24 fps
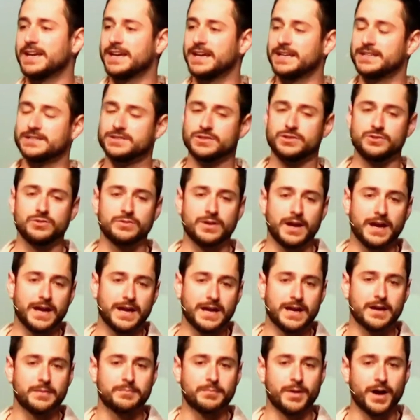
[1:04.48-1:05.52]
into
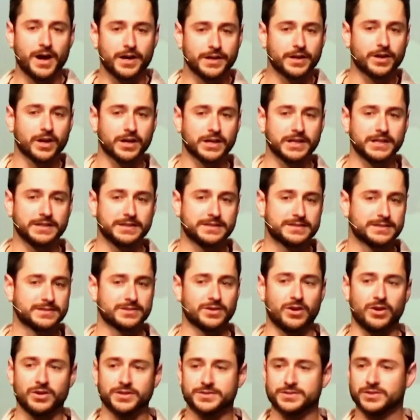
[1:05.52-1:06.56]
a monarchy. This is
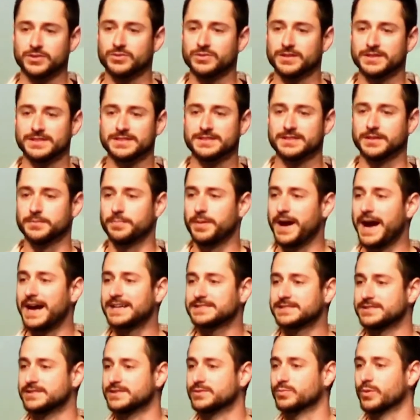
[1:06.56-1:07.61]
also the
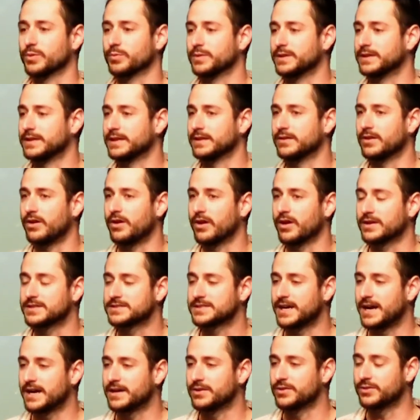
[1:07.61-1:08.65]
passage where we get our
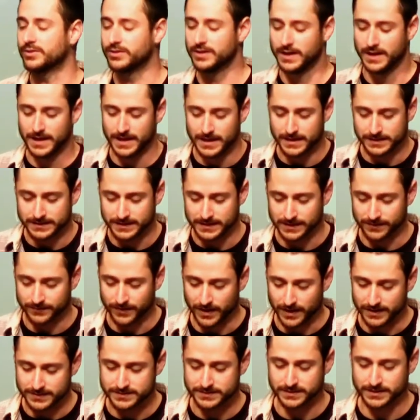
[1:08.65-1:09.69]
title, Give
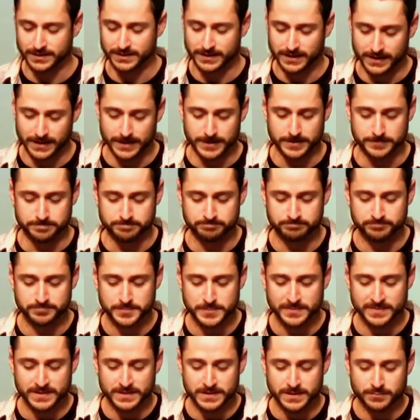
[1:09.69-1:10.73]
Us a King.
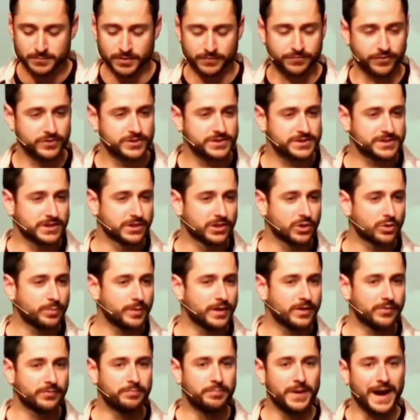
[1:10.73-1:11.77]
But for just a little
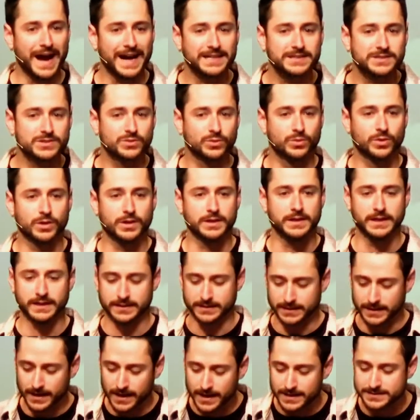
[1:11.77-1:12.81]
bit of backstory
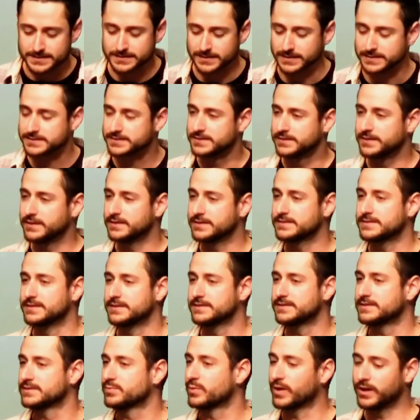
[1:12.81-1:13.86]
and context to this,
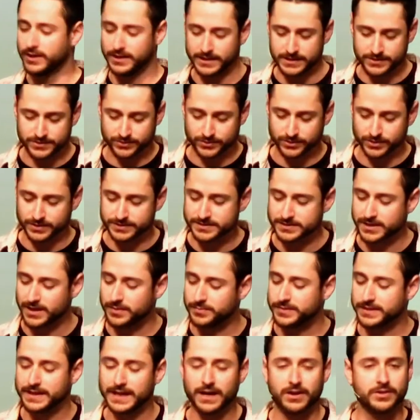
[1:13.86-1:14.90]
this is where Israel is
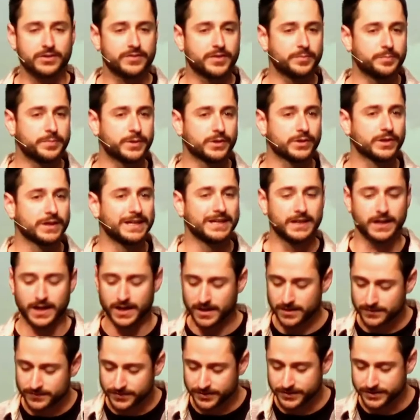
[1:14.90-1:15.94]
coming out of the period
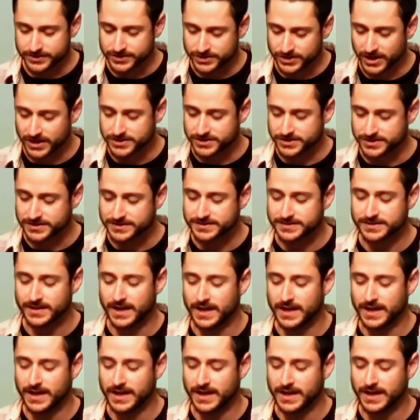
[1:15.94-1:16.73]
of the judges